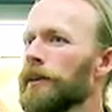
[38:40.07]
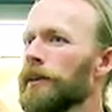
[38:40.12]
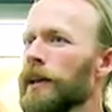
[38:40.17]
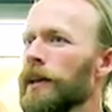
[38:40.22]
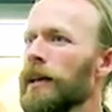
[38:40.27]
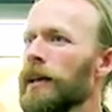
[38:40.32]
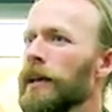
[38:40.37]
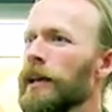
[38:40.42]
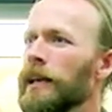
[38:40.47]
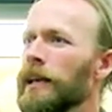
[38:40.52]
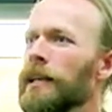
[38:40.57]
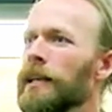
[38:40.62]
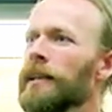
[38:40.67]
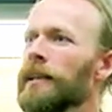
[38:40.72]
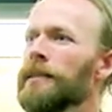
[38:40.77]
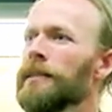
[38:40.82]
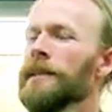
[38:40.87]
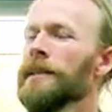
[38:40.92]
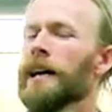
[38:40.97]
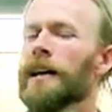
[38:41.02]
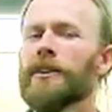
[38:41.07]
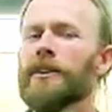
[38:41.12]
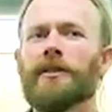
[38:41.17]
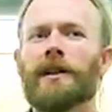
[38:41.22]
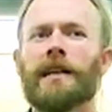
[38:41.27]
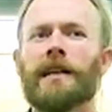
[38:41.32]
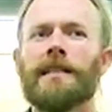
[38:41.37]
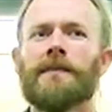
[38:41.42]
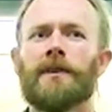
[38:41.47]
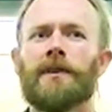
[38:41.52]
that heat is not
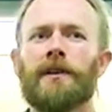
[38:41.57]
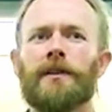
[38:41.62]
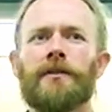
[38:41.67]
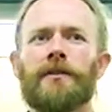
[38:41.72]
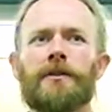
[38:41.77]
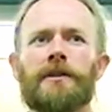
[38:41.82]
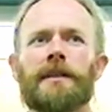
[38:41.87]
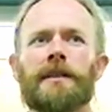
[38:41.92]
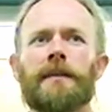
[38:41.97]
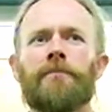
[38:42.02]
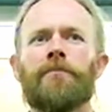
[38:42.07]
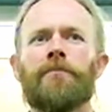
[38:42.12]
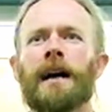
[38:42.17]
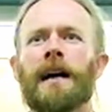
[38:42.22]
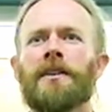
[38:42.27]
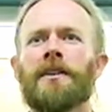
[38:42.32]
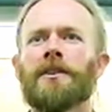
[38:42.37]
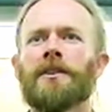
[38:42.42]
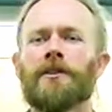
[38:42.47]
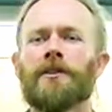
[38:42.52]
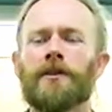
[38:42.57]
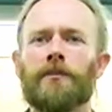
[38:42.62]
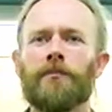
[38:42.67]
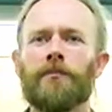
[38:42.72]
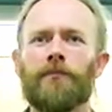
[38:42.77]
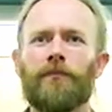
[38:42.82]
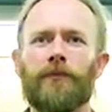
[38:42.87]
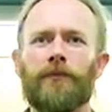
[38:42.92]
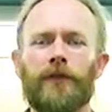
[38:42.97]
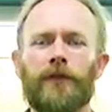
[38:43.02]
transferred through some
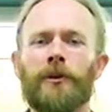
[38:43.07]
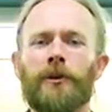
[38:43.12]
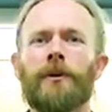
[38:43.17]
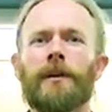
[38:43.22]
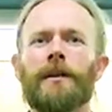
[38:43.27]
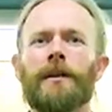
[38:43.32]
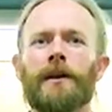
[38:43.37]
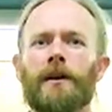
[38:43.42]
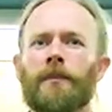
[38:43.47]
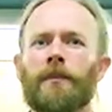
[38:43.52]
magical fluid or